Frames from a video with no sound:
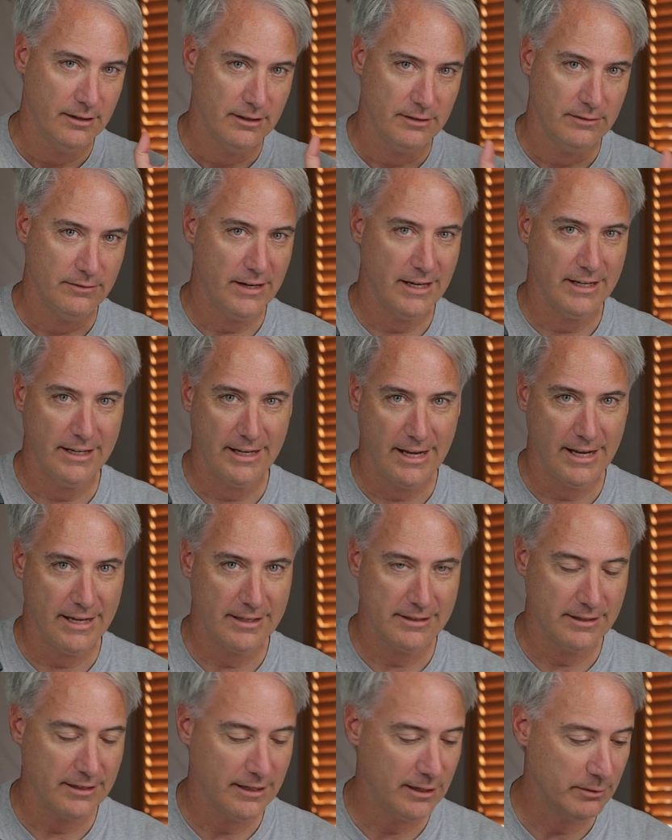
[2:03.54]
It's
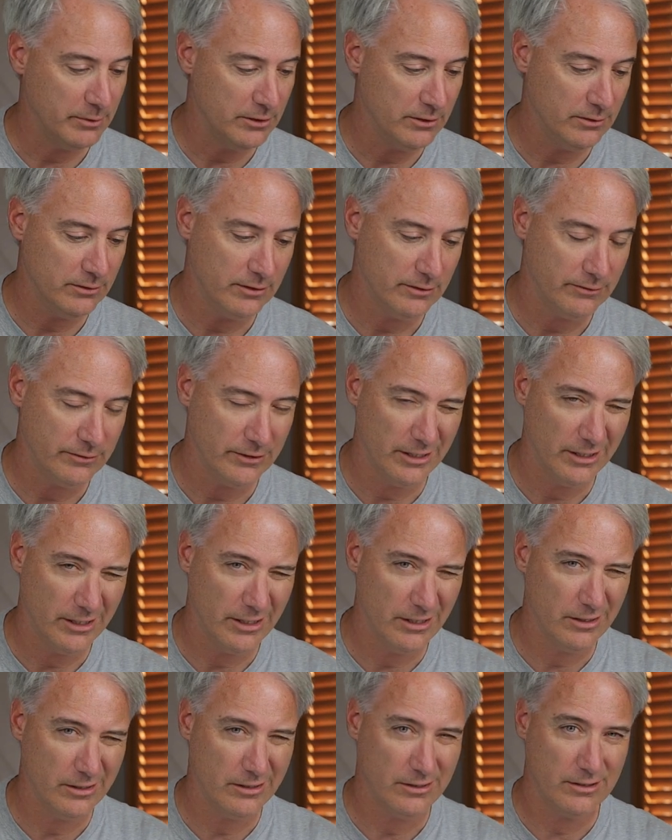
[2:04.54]
fantastic. I've been using it for
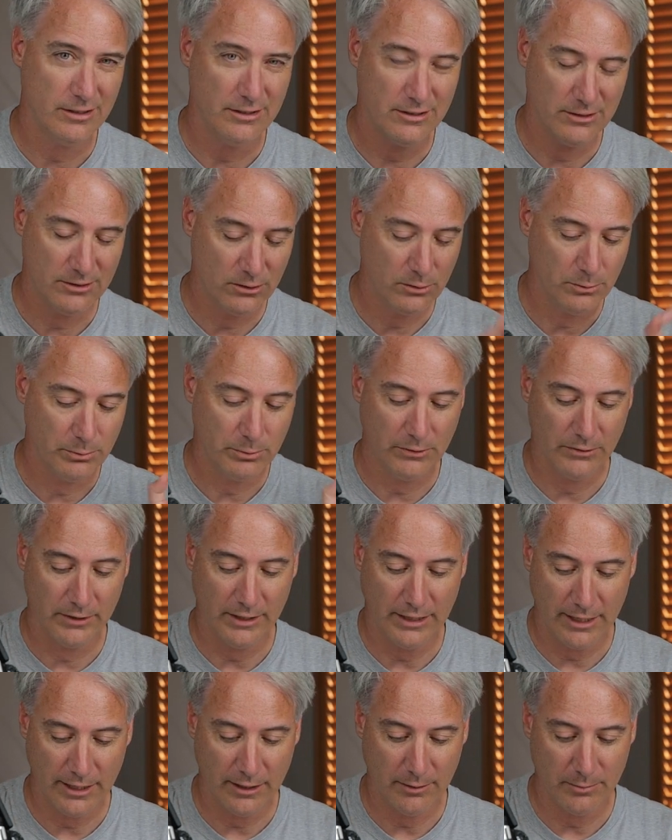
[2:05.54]
years. Super
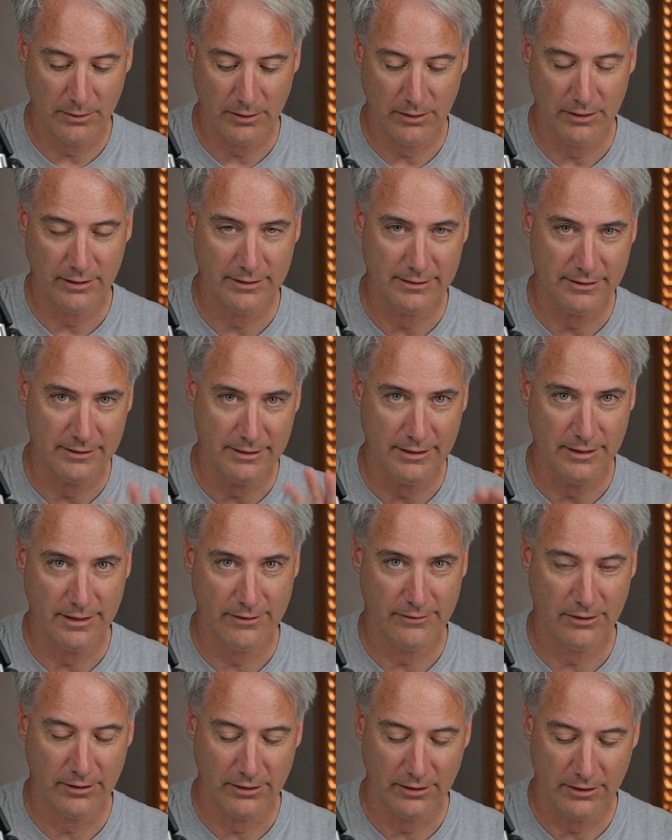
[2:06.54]
reliable. It's
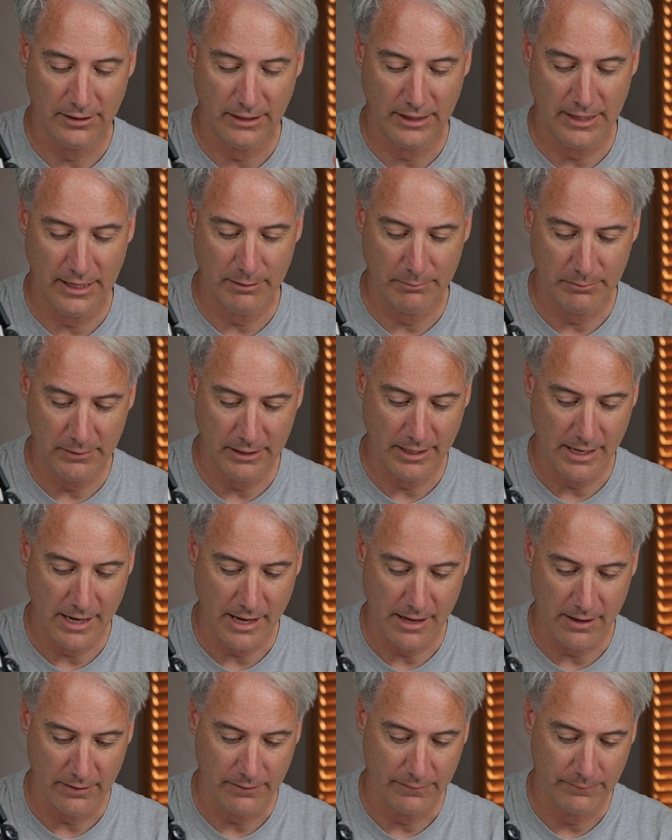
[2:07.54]
never let me
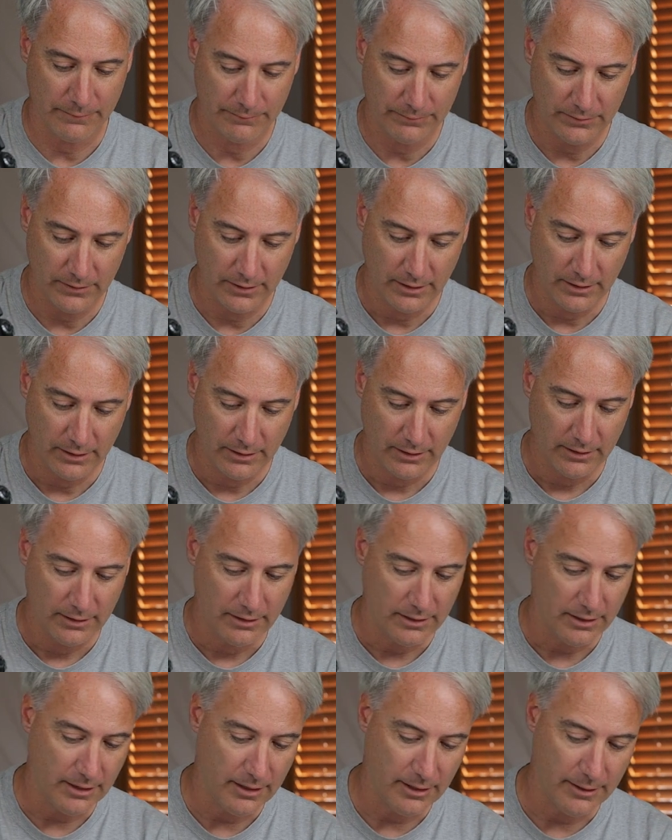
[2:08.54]
down.
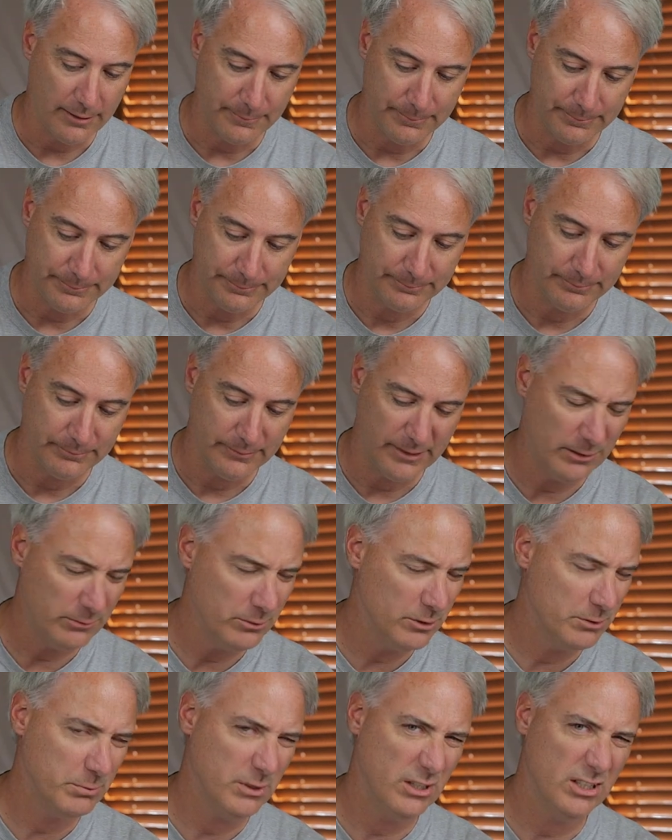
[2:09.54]
And it
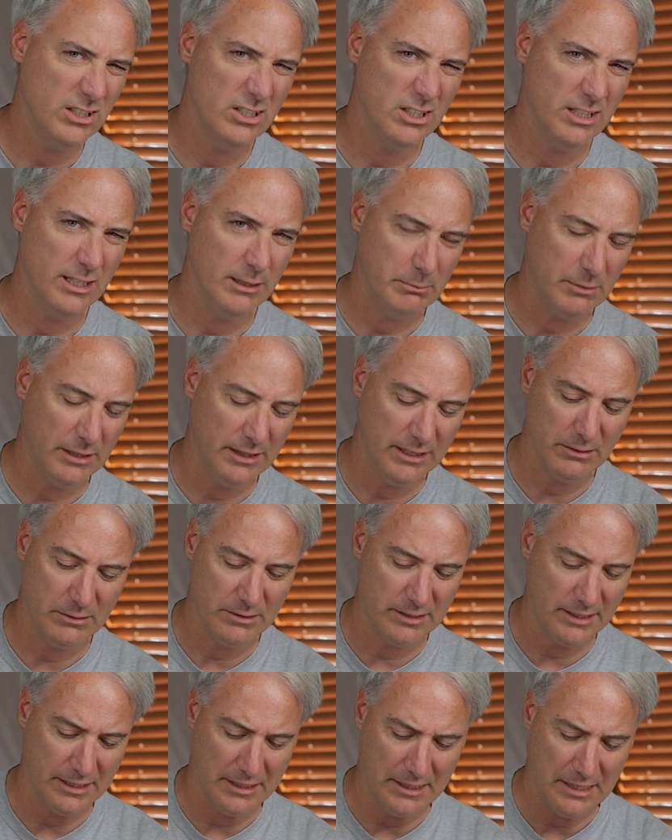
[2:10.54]
was pretty cheap. I think it
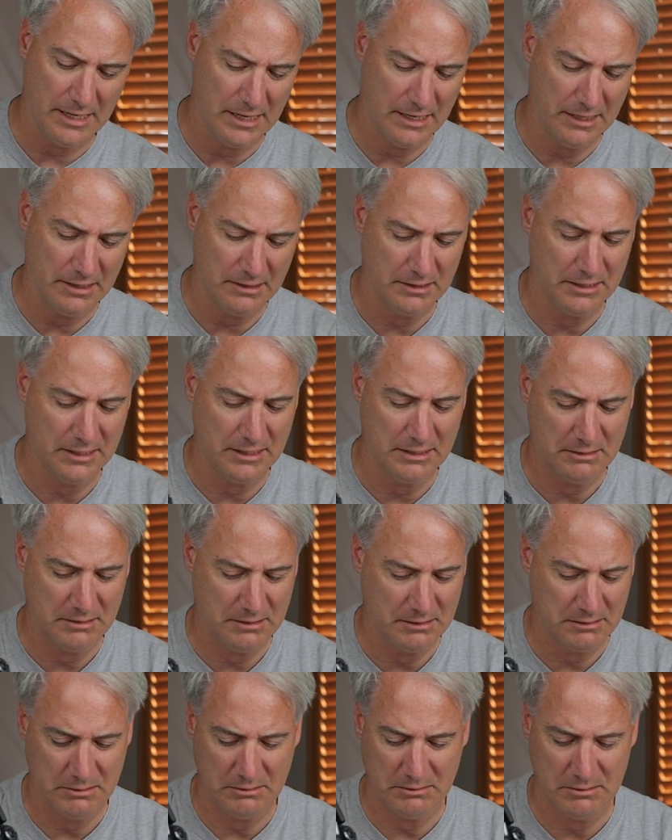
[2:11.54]
was like 9 or
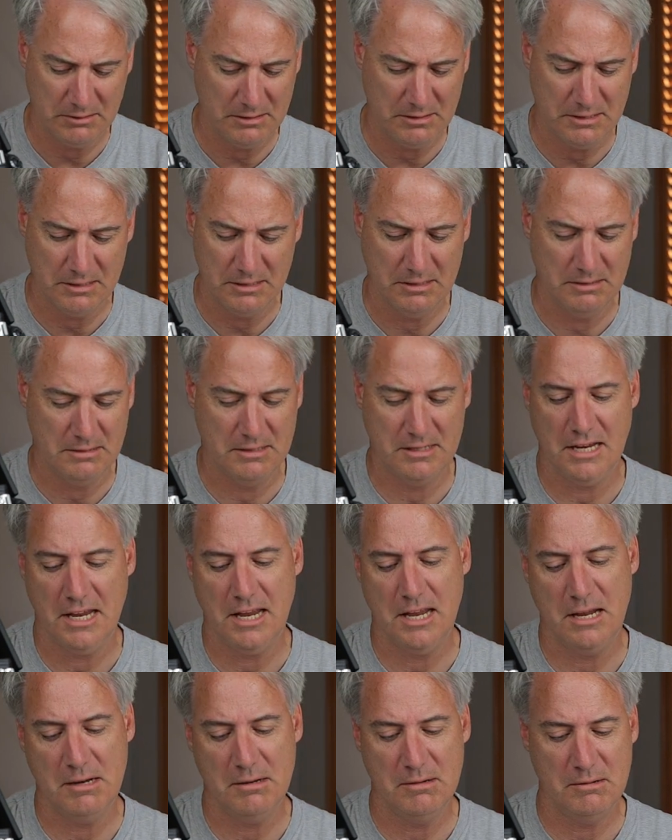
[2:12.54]

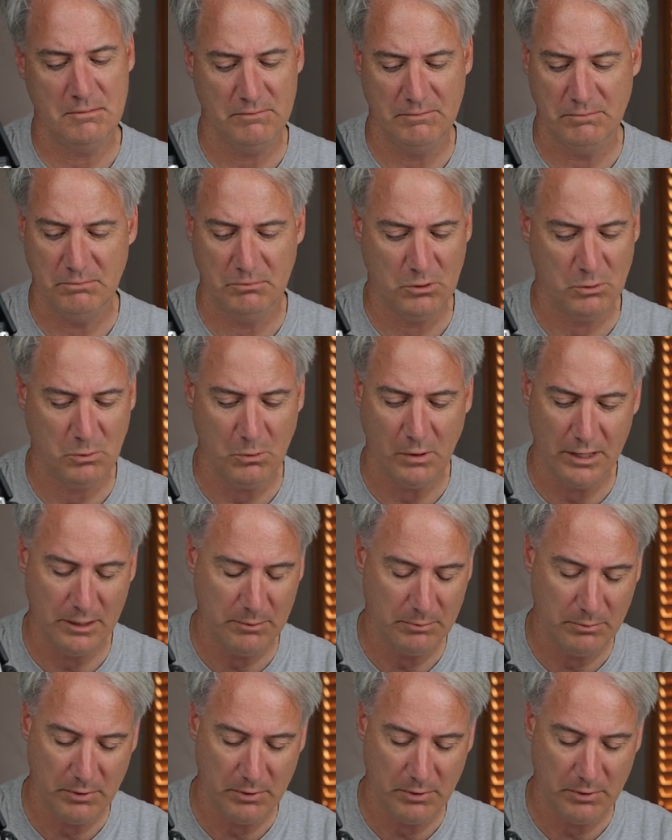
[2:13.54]
10, 20